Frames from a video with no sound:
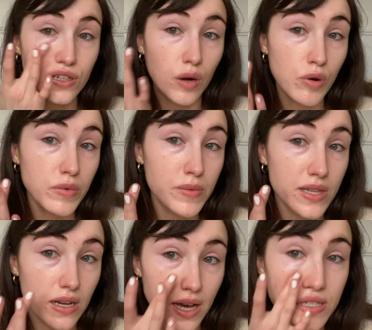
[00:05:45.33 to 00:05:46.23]
I'll probably be
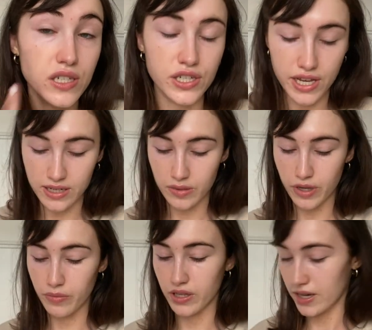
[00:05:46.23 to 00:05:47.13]
the lightest shade at the
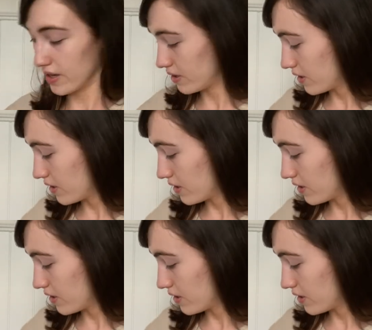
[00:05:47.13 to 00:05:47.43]
moment, yeah.